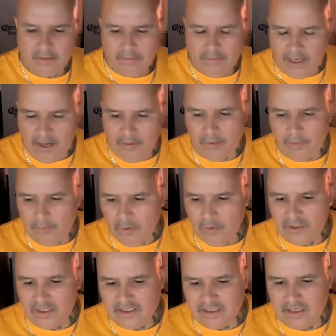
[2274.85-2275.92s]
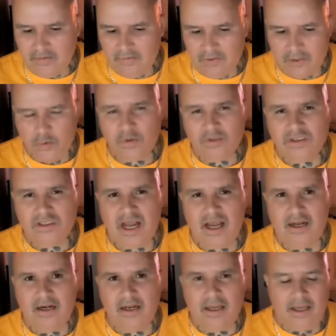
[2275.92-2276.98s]
been able to pull this individual
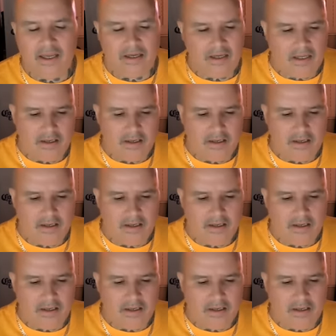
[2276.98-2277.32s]
aside and